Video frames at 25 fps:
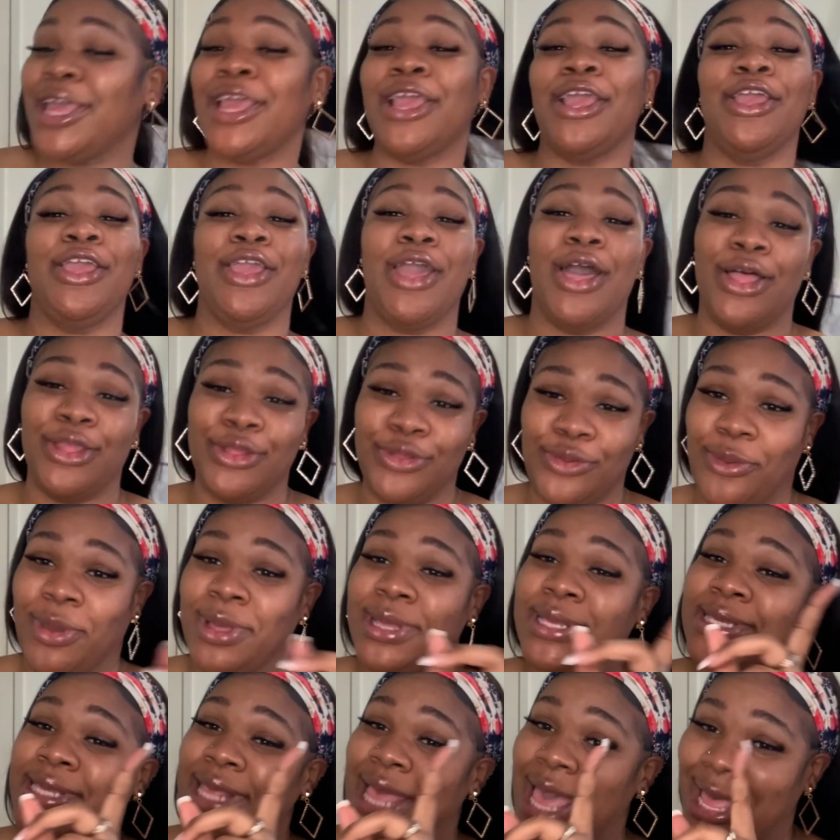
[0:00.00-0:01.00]
Y'all knew
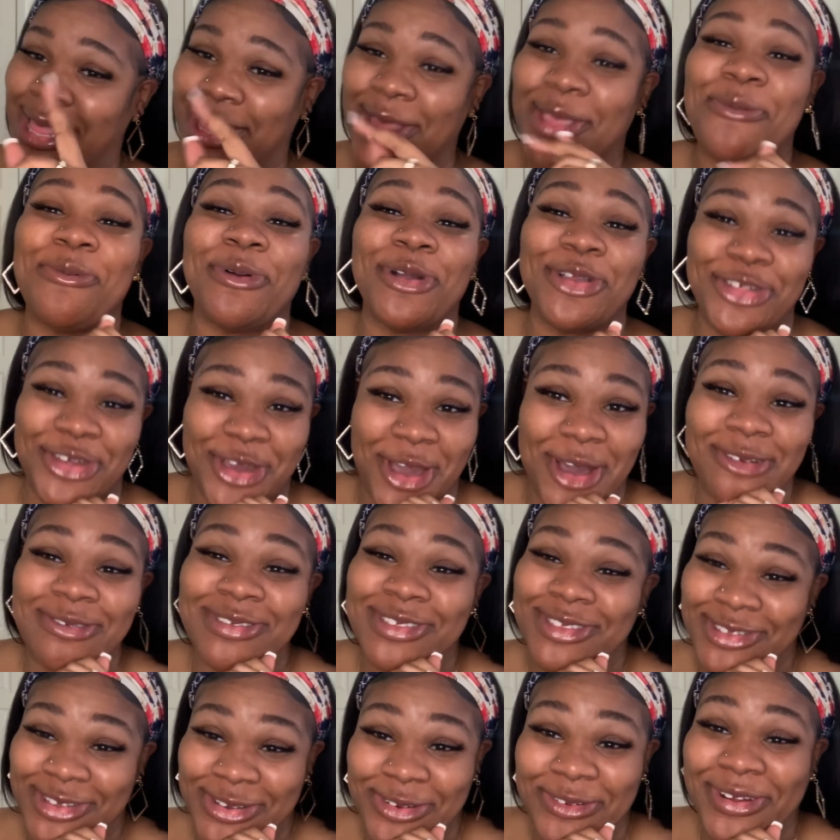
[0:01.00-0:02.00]
exactly what y'all was
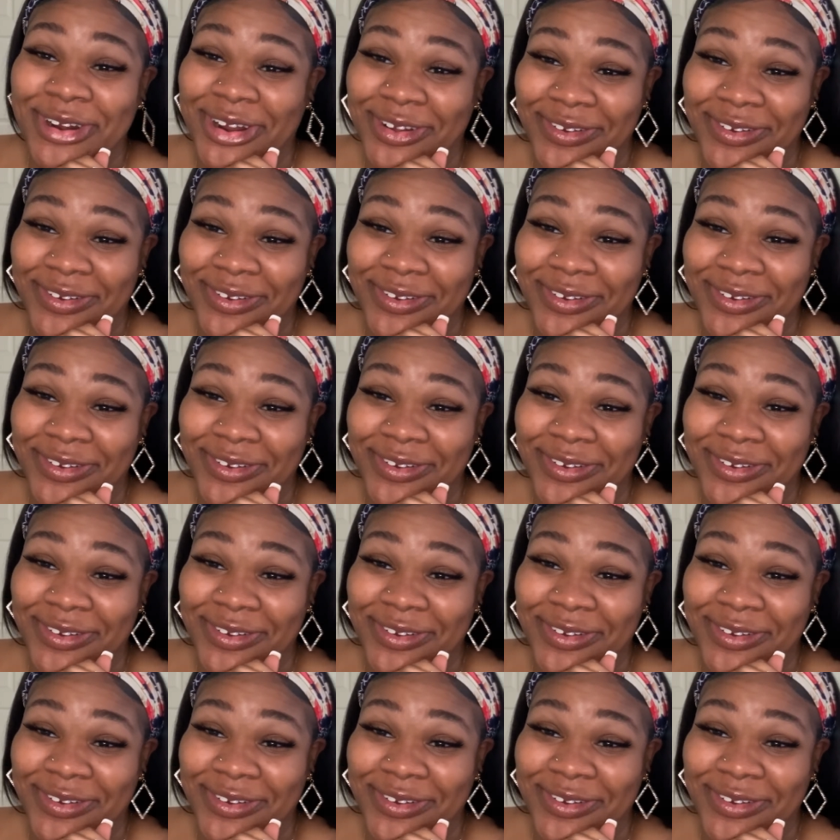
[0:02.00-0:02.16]
doing,